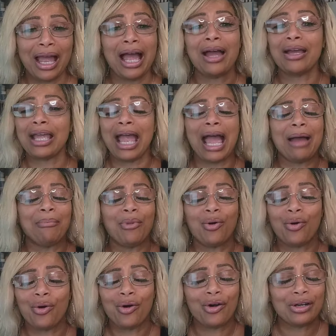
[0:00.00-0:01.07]
I got
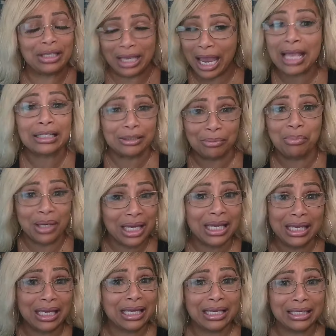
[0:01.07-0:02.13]
more yes
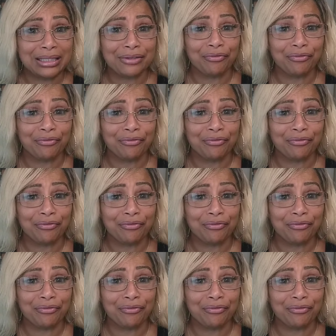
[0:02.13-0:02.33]
me's